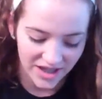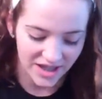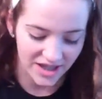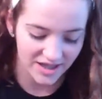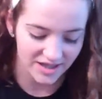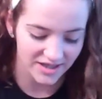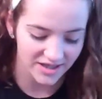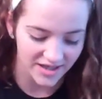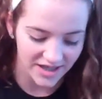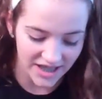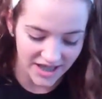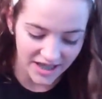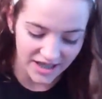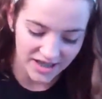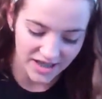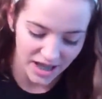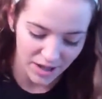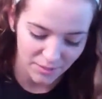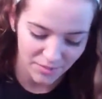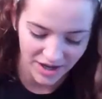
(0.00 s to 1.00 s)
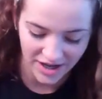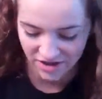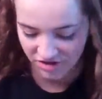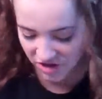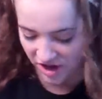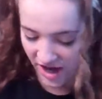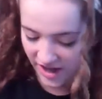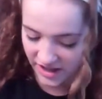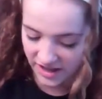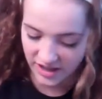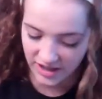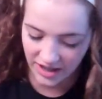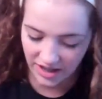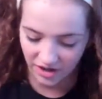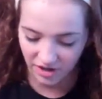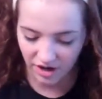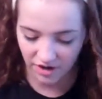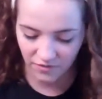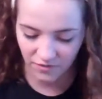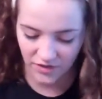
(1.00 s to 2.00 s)
is to decontaminate your hiking
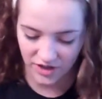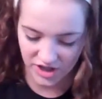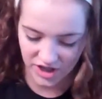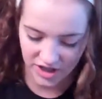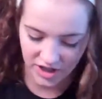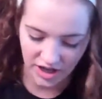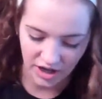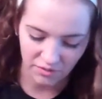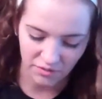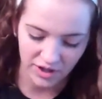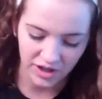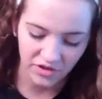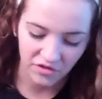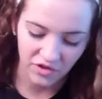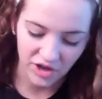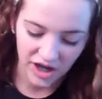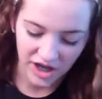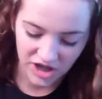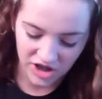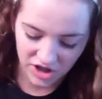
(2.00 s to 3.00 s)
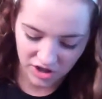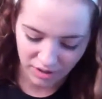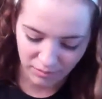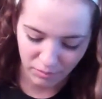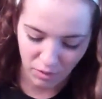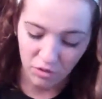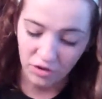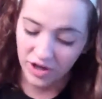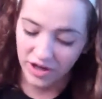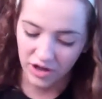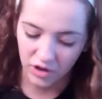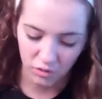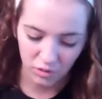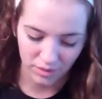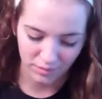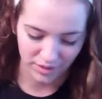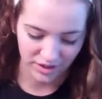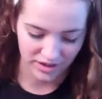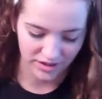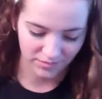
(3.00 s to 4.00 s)
gear and fishing and recreational boating
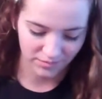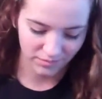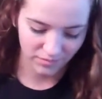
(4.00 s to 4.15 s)
equipment.